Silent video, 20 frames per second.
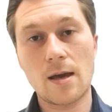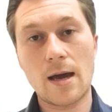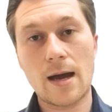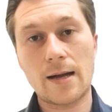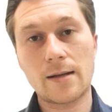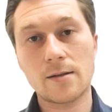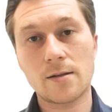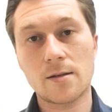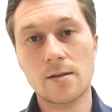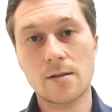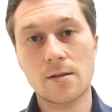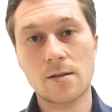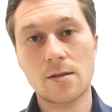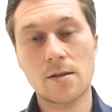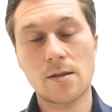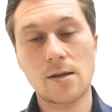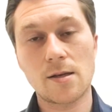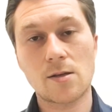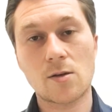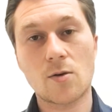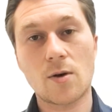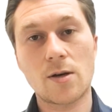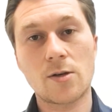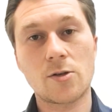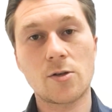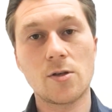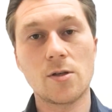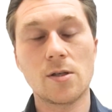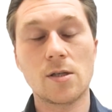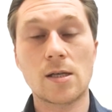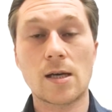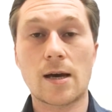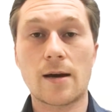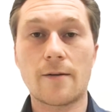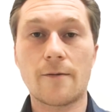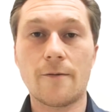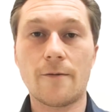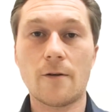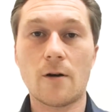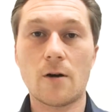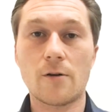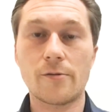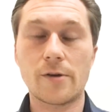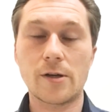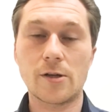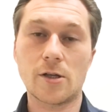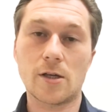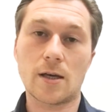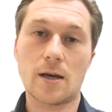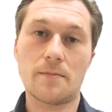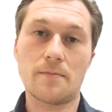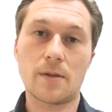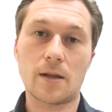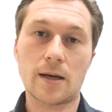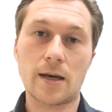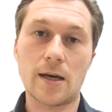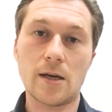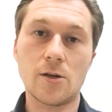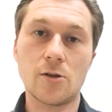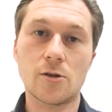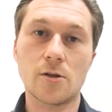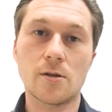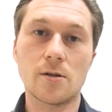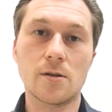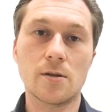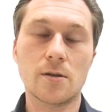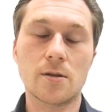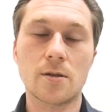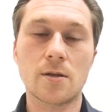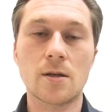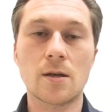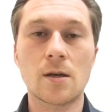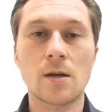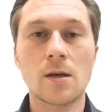answers to these questions have far-reaching implications.